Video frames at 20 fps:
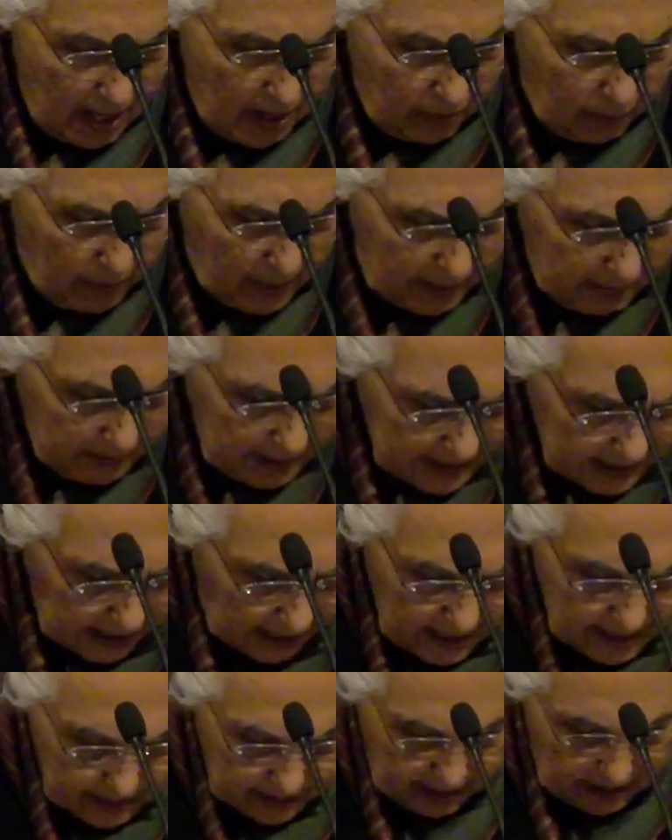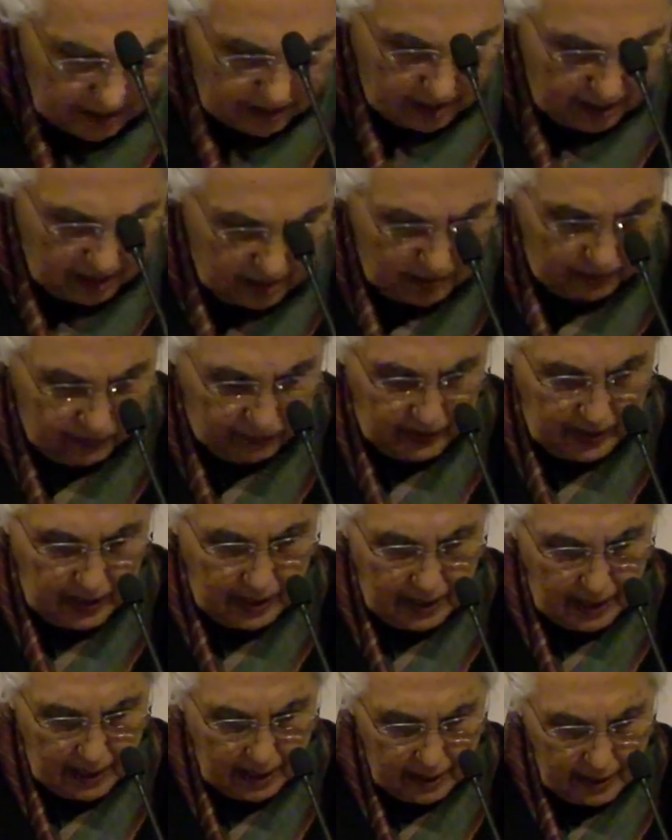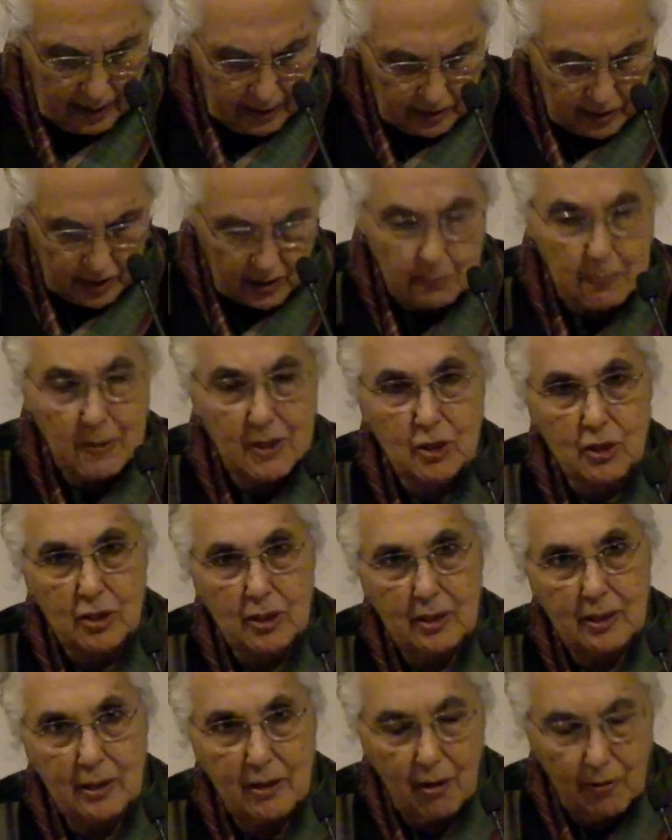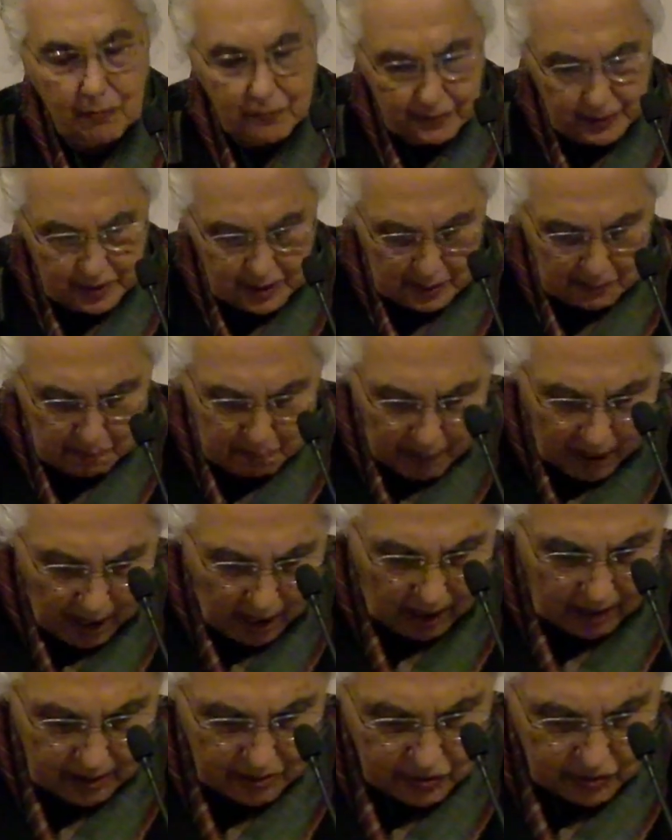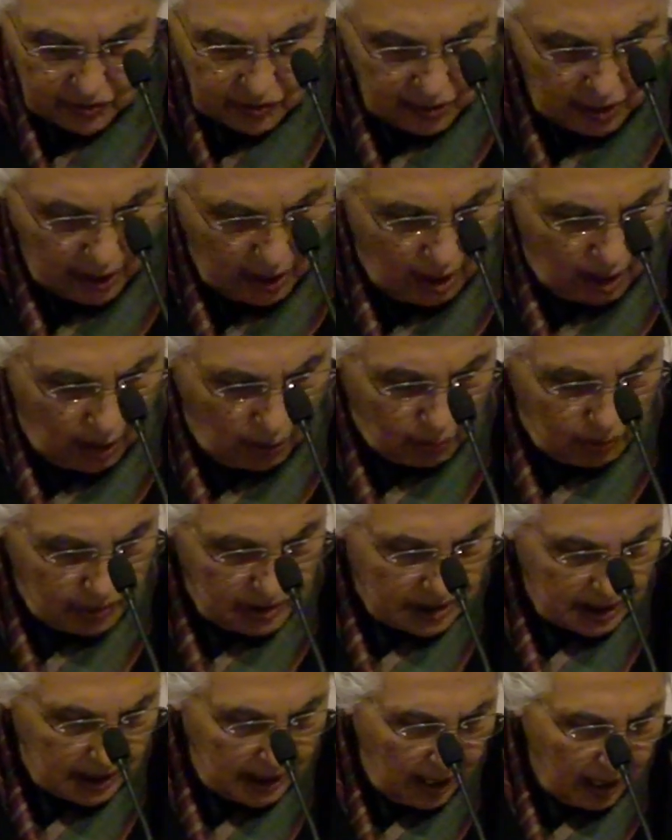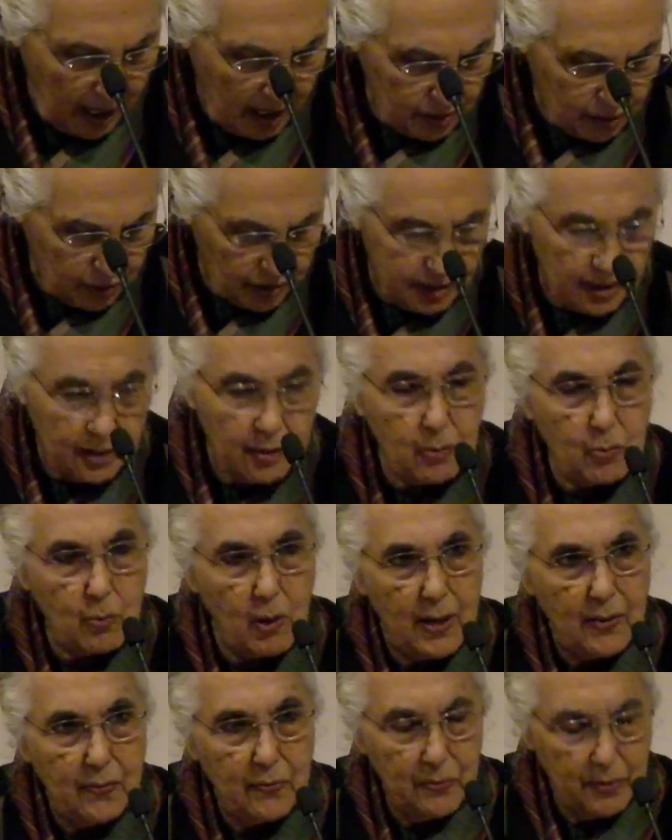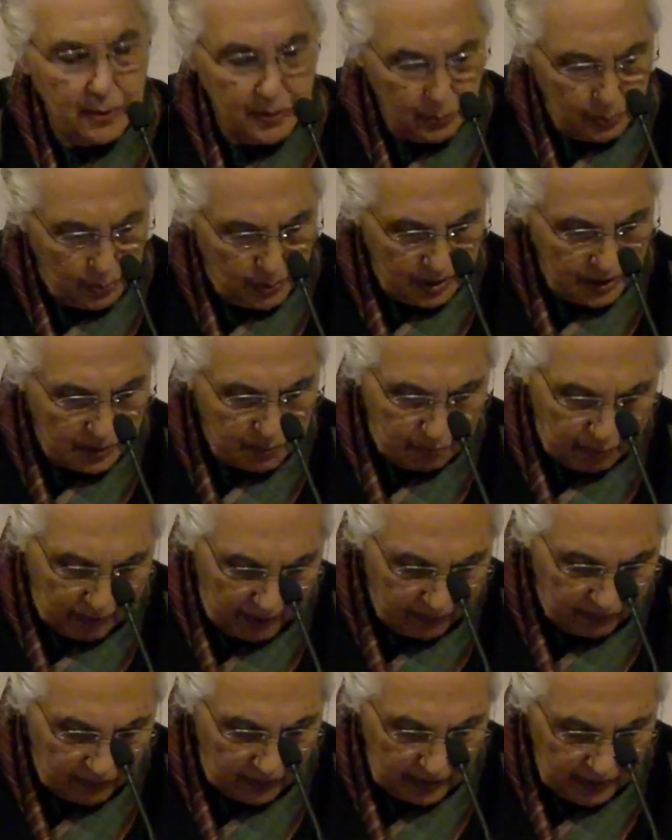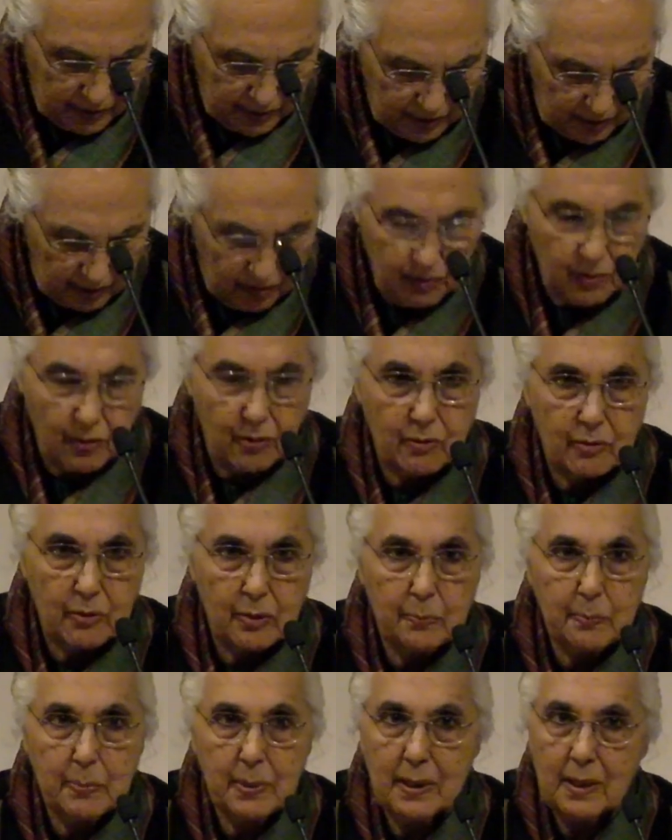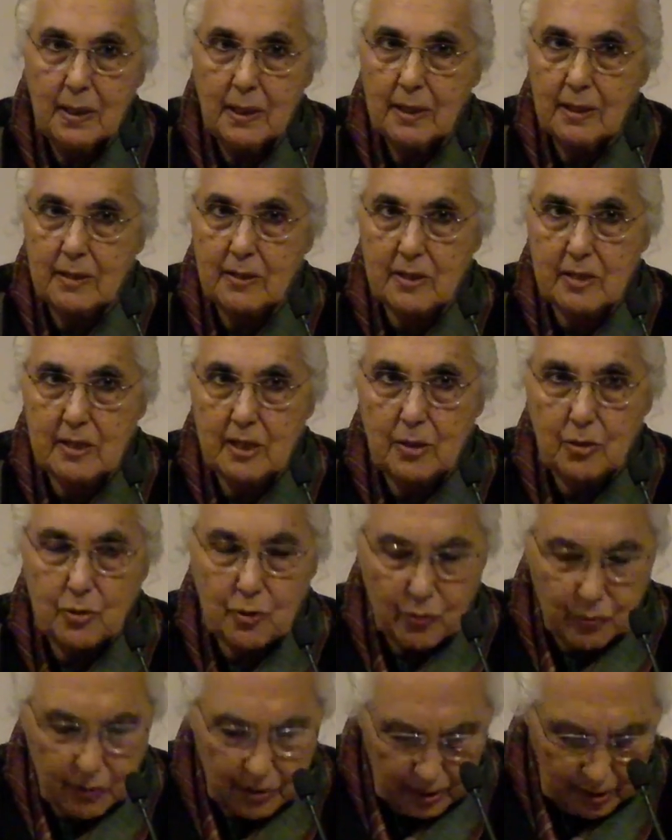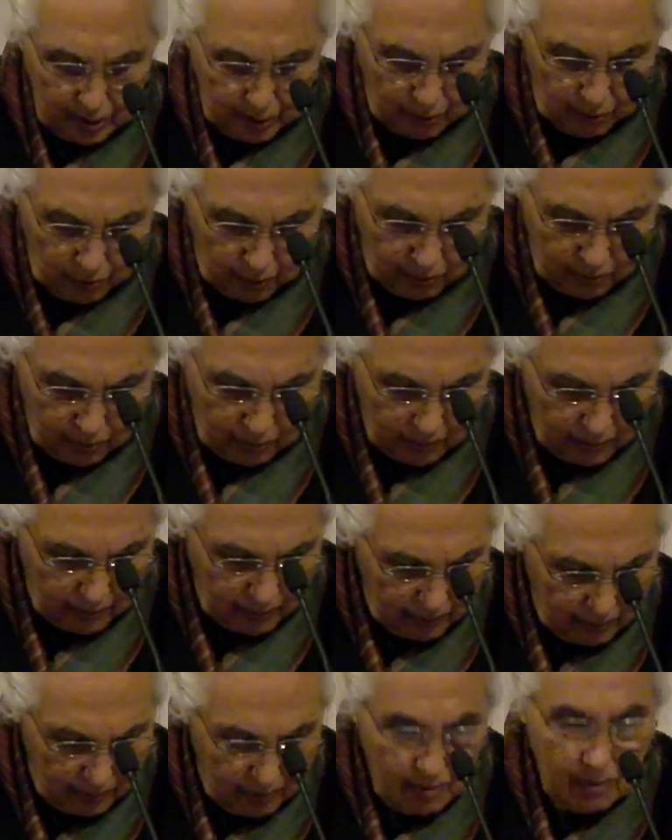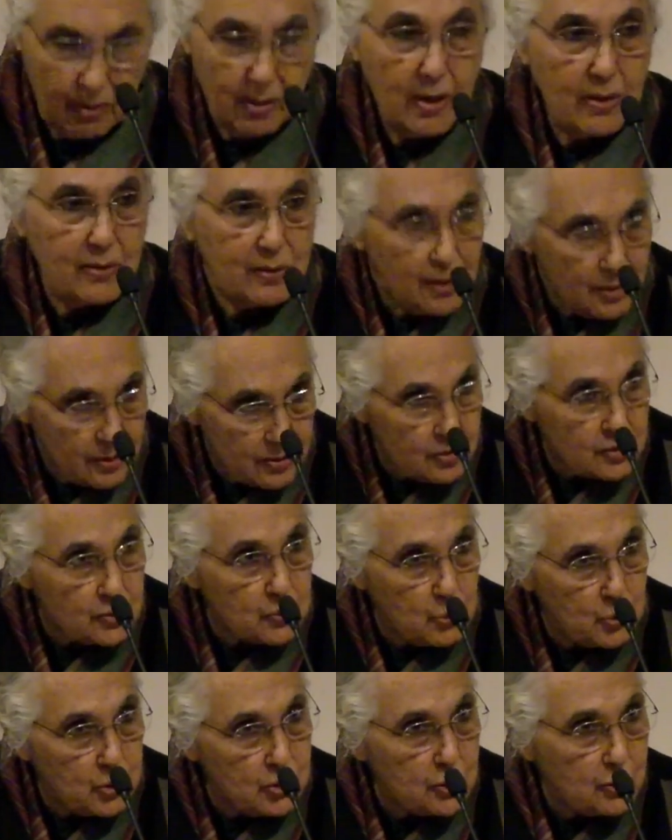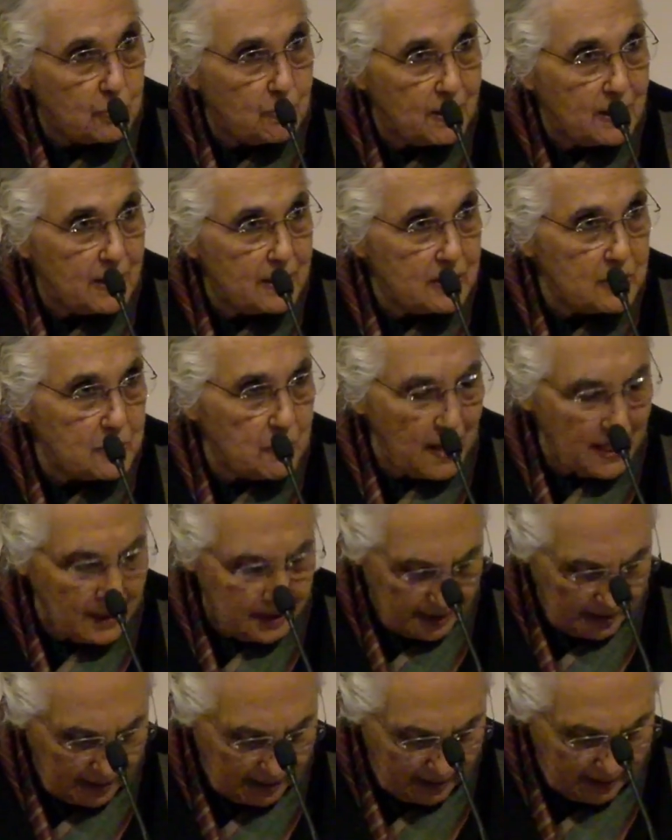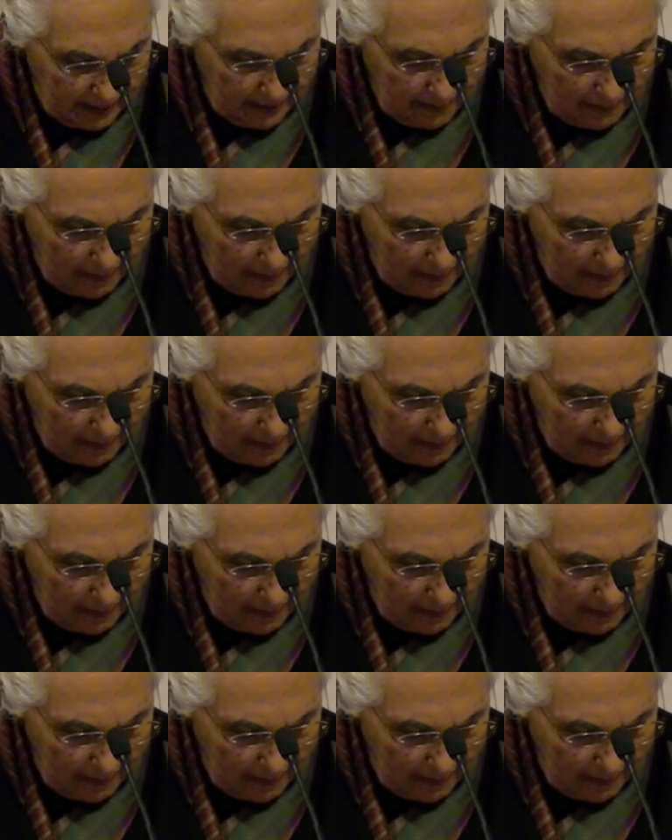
Weber's idea of India, especially of its past, was largely the one that was prevalent in Europe a century ago. This was to be expected.